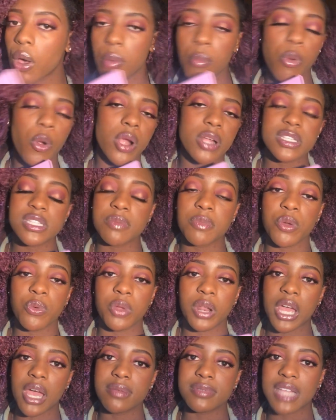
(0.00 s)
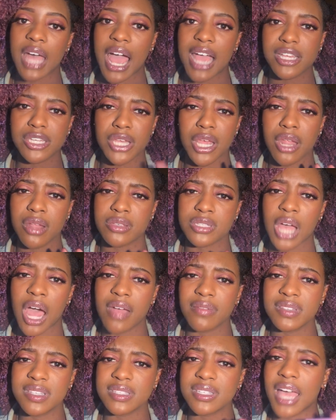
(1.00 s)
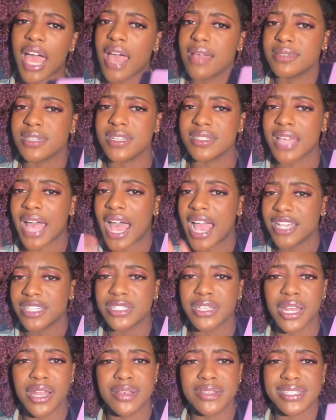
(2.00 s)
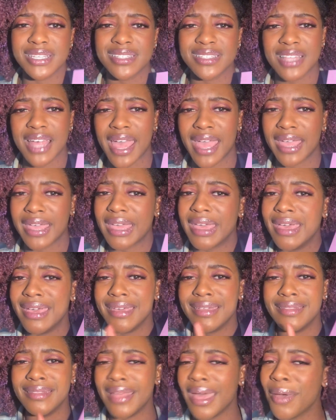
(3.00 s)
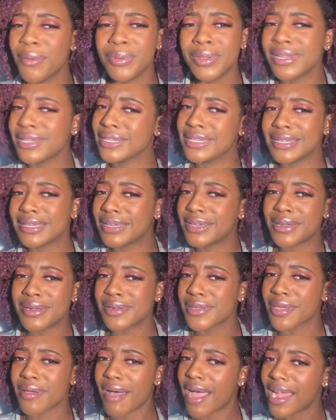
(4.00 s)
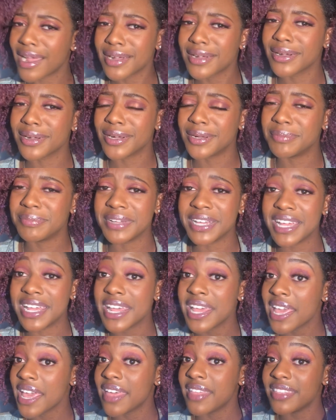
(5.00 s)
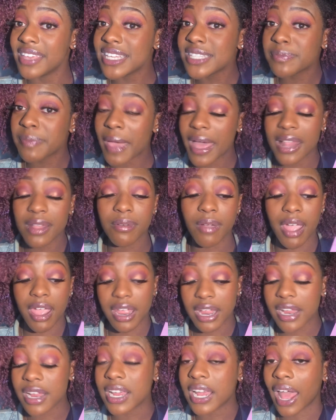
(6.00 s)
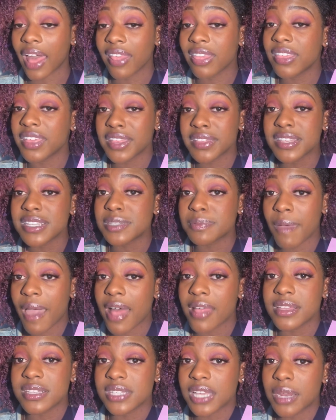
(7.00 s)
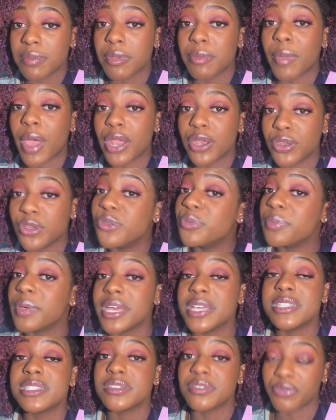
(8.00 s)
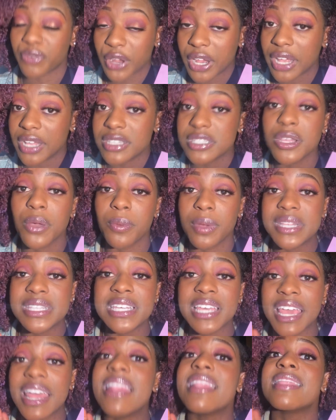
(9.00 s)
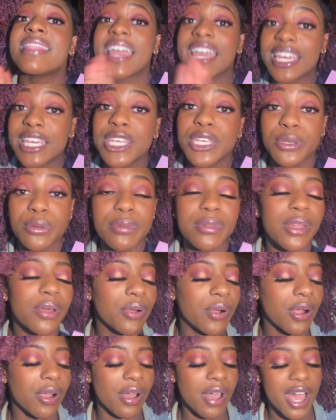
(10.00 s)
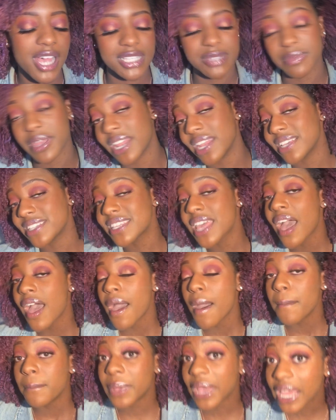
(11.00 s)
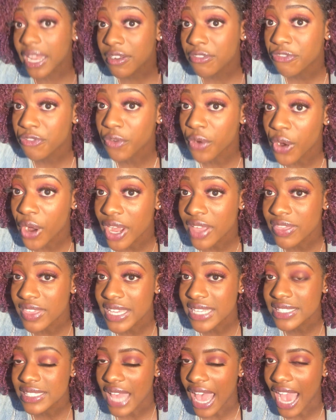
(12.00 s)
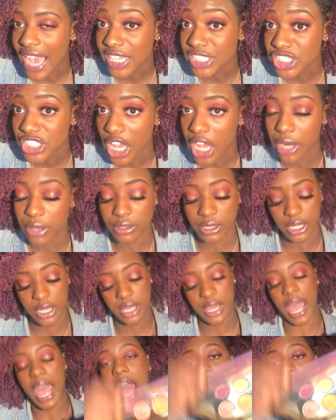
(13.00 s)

important to me when it comes to eyeshadows. Oftentimes there's eyeshadows that's like, that wouldn't look good on your eye, girl. But this palette right here, I think this palette is going to be my new best friend. So once again, thank you, GLOGIRL Cosmetics. But for this eyeshadow look,